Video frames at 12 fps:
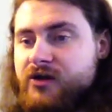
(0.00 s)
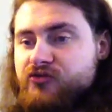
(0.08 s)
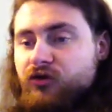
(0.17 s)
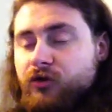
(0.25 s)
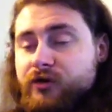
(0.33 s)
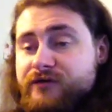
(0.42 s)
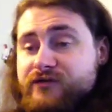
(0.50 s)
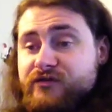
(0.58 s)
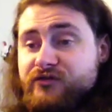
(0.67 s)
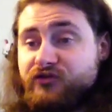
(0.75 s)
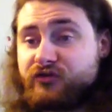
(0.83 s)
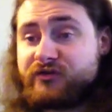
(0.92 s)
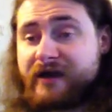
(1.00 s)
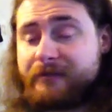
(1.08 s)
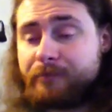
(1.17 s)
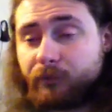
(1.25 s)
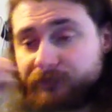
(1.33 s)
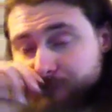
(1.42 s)
So if, so if you
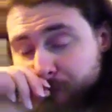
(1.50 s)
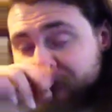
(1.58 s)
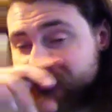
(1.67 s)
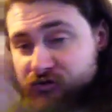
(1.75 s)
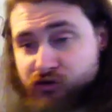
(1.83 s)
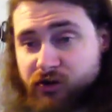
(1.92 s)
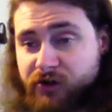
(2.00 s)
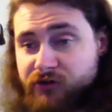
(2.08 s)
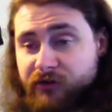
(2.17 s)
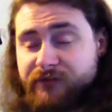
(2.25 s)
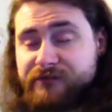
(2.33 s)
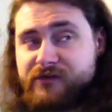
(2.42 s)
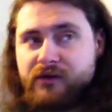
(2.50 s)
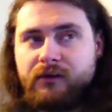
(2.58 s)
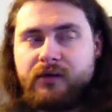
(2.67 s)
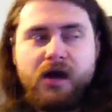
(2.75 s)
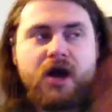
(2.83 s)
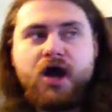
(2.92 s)
have both both these two cards on the field,